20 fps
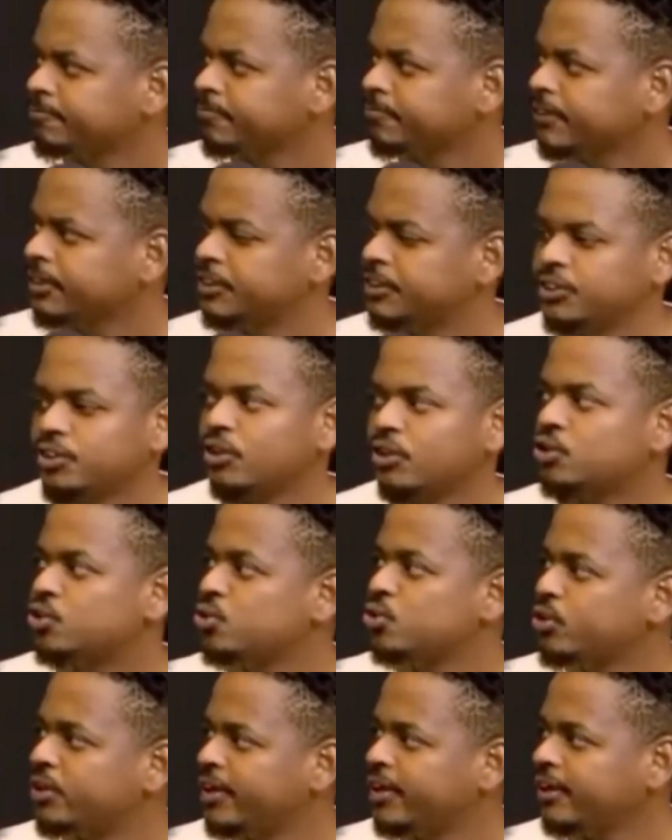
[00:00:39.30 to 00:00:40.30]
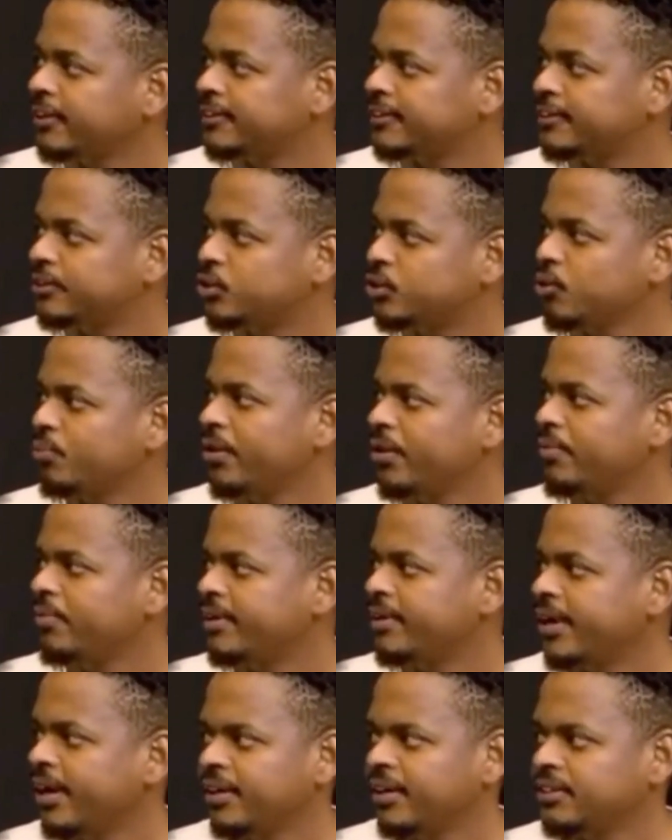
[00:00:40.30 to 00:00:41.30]
She's got two kids, two baby
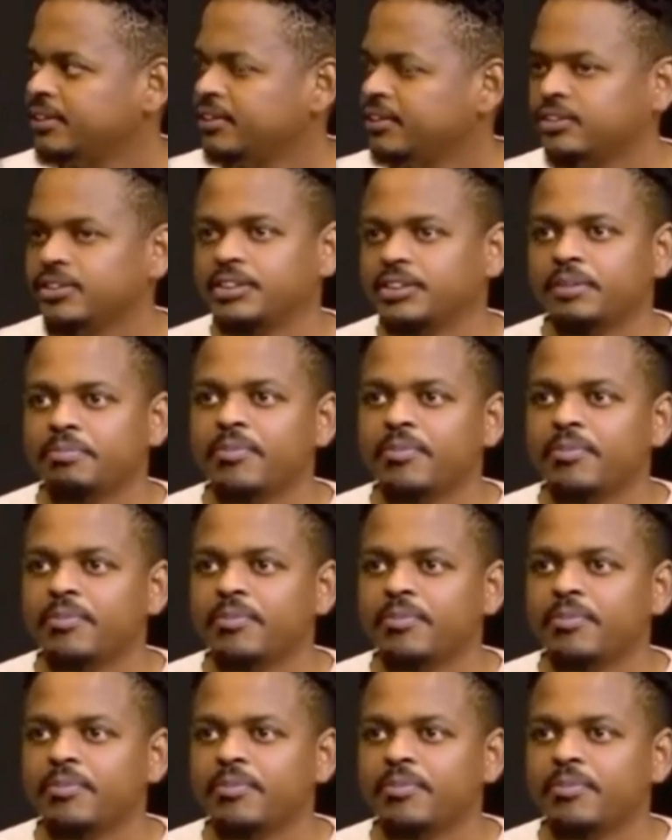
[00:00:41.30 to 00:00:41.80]
daddies, and it's a